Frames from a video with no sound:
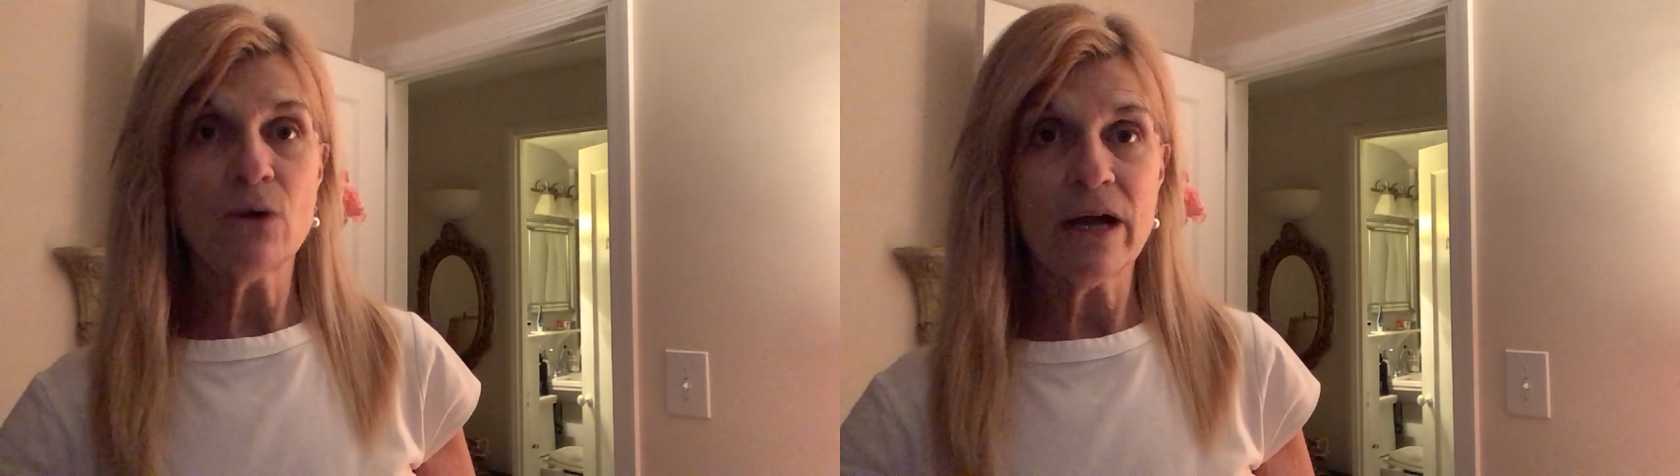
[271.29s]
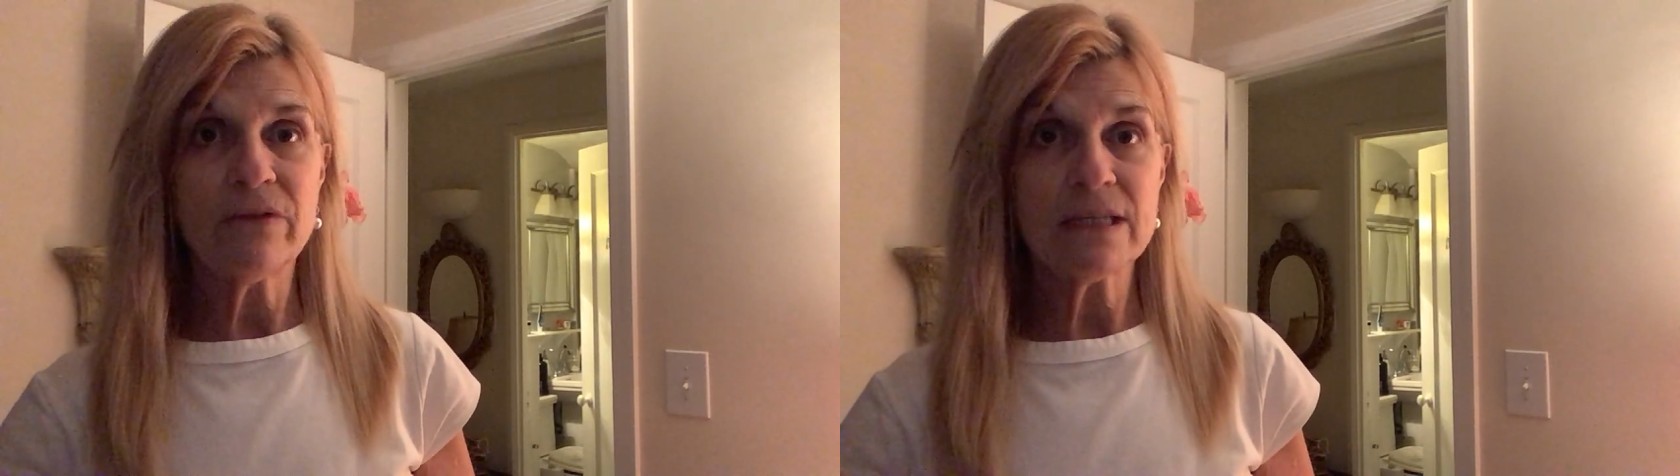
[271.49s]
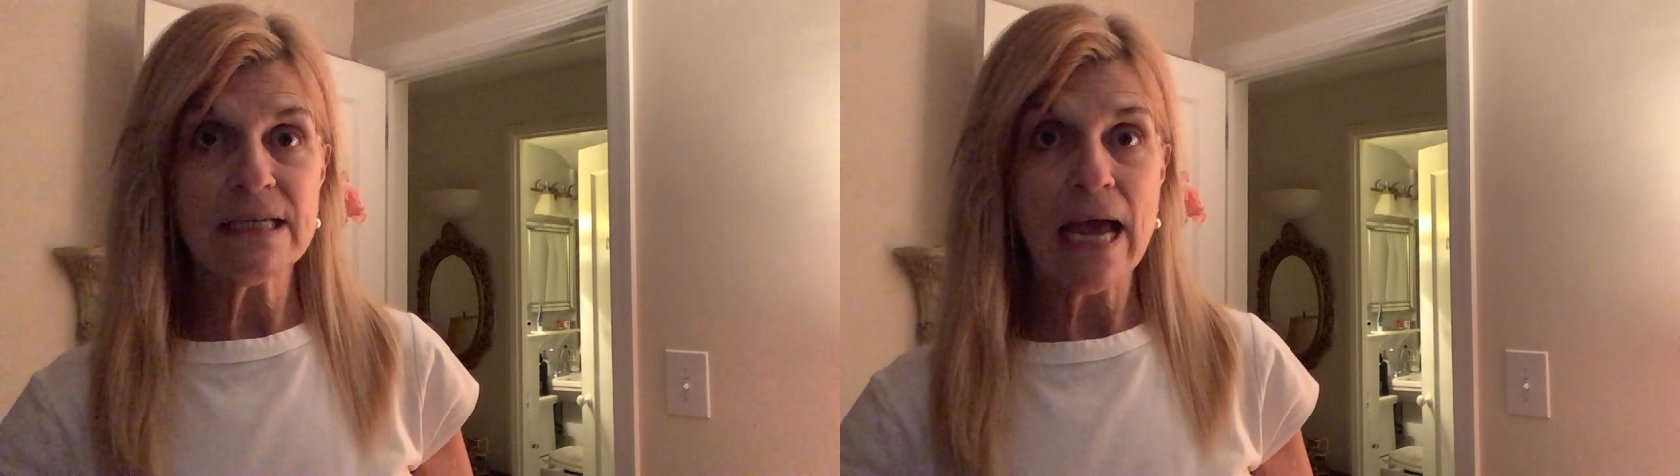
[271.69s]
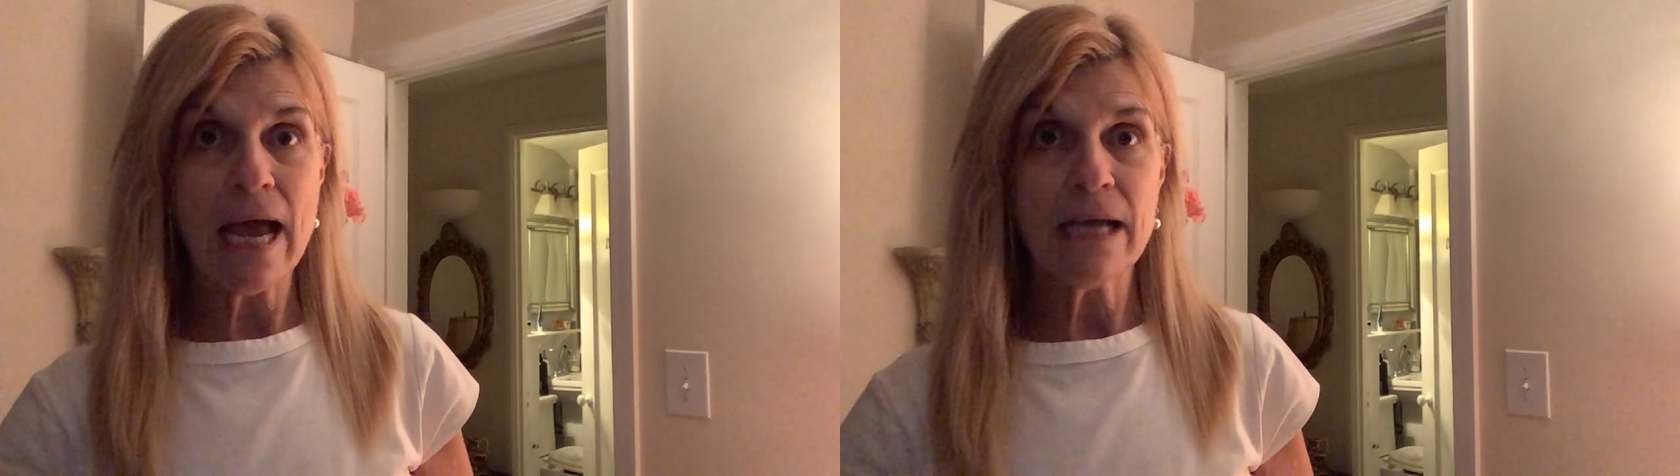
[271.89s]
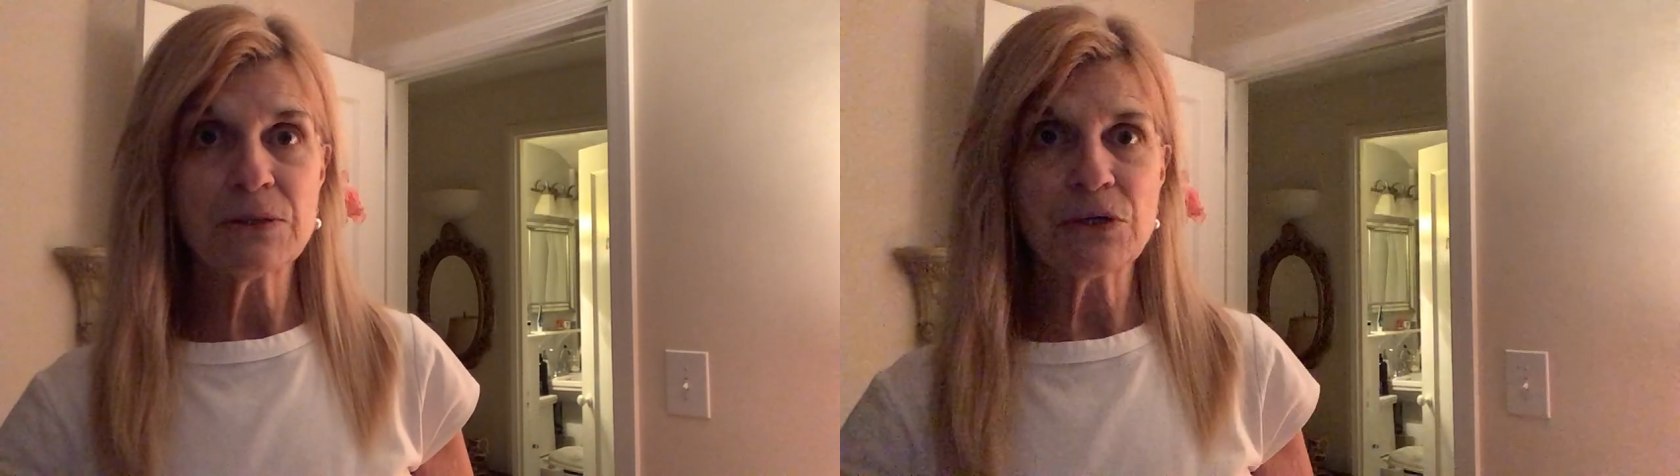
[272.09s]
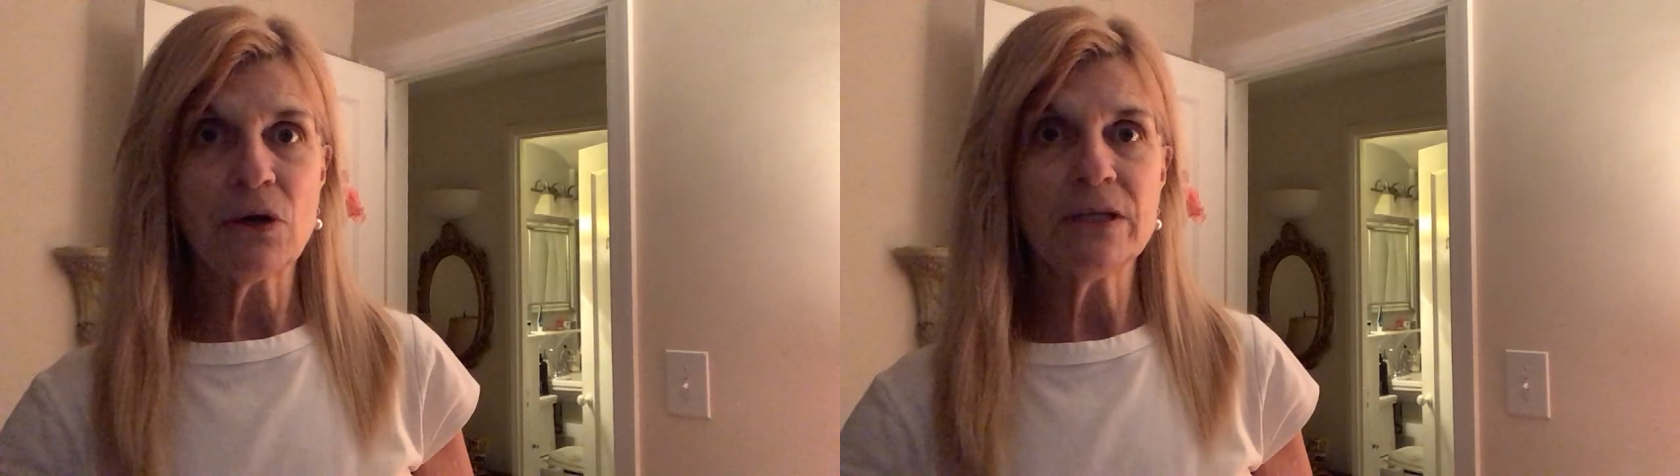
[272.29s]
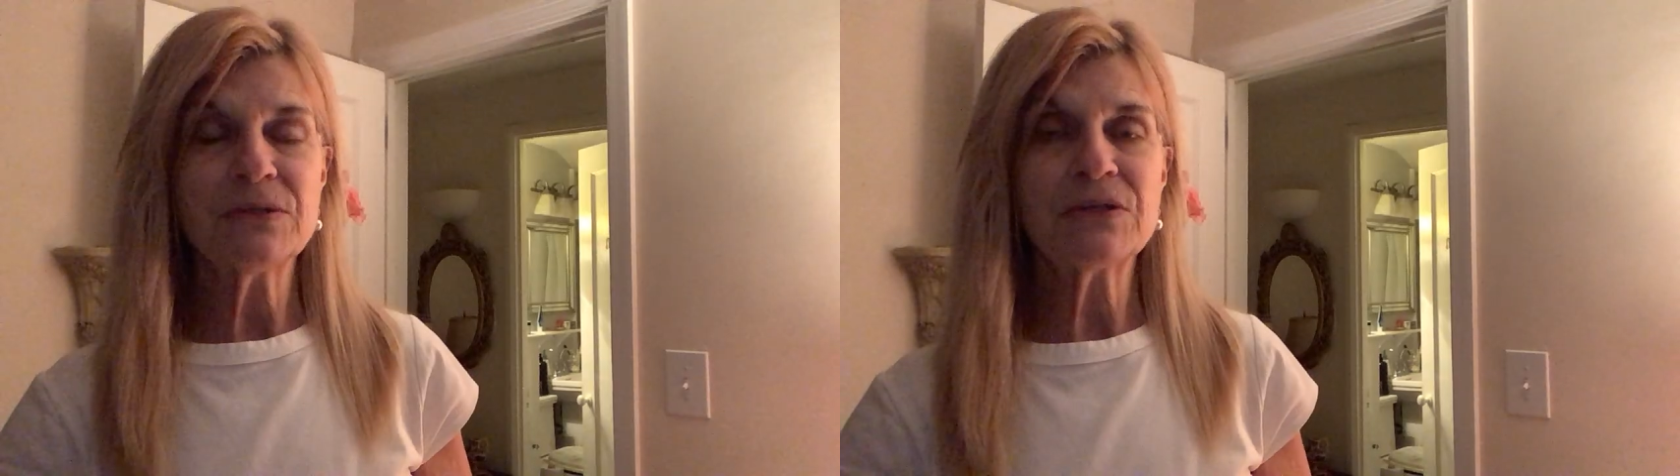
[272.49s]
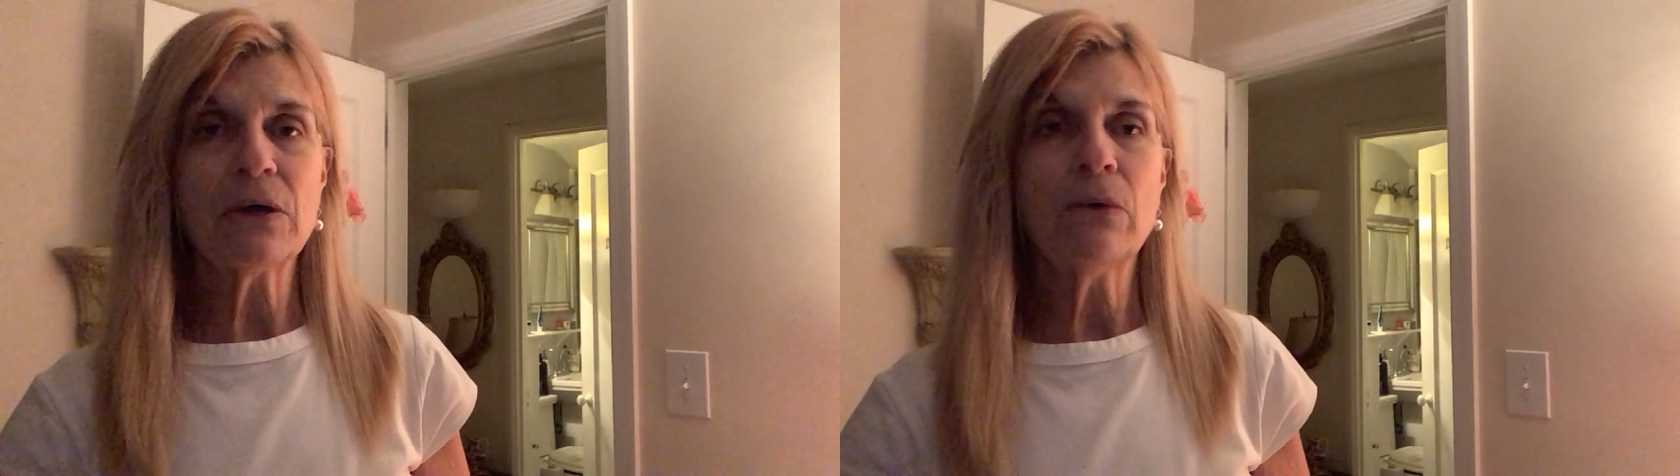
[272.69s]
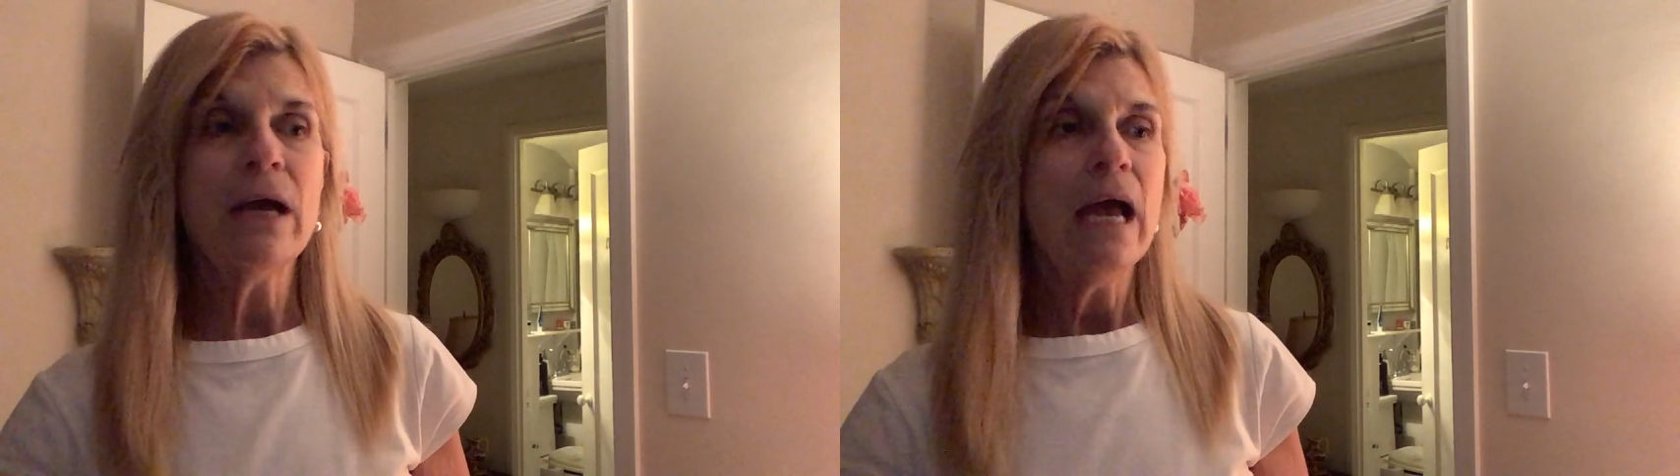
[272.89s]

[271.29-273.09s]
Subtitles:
had the tags on. So